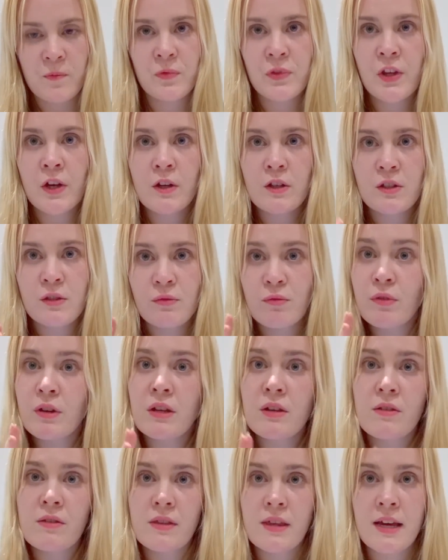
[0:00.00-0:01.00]
those
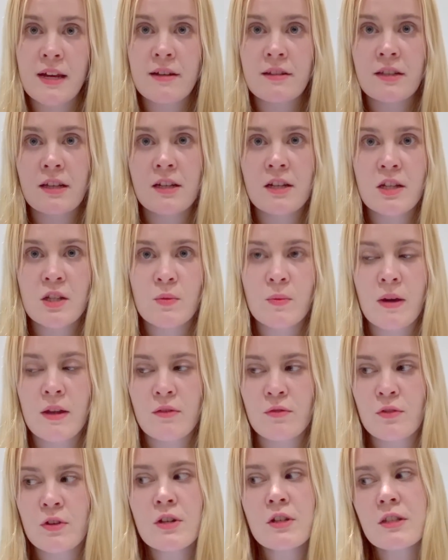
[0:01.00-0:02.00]
three things I just
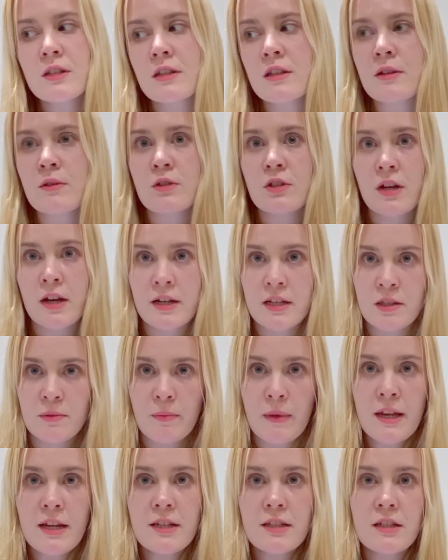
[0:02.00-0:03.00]
went through, so there's Chinese
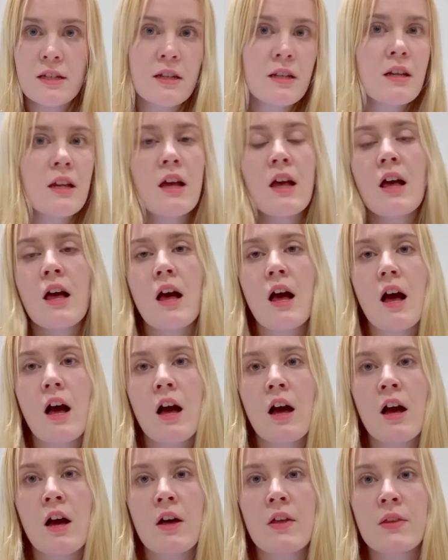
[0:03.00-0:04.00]
medicine,
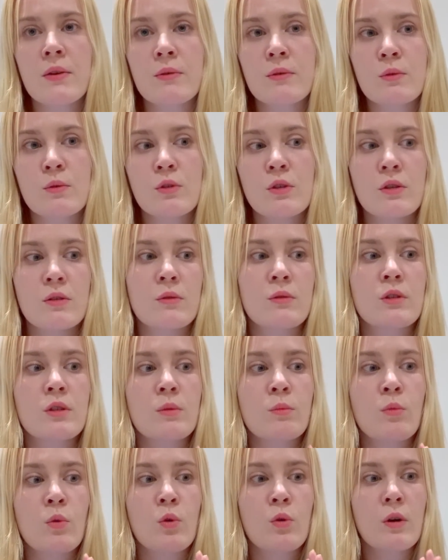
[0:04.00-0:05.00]
there was also
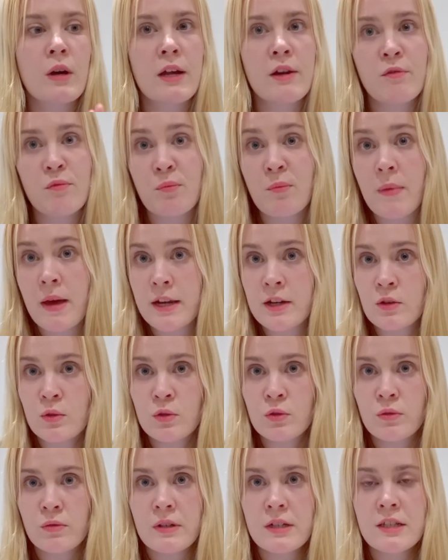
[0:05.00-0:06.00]
some more kind of
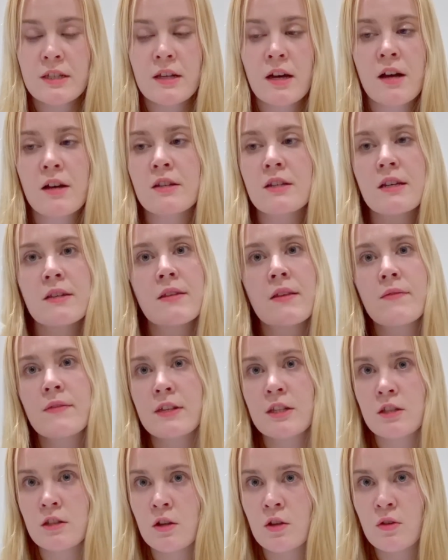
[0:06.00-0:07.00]
medical research, and then
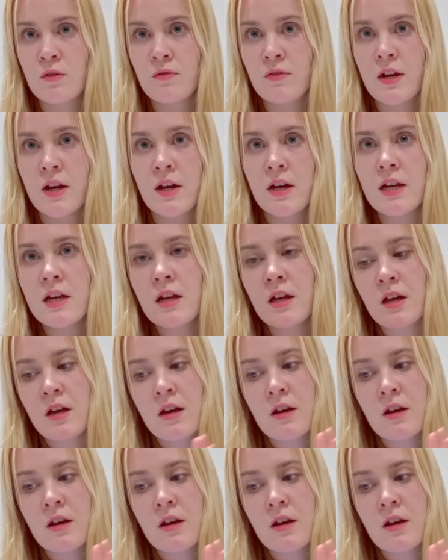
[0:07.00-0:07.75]
there's zone theory.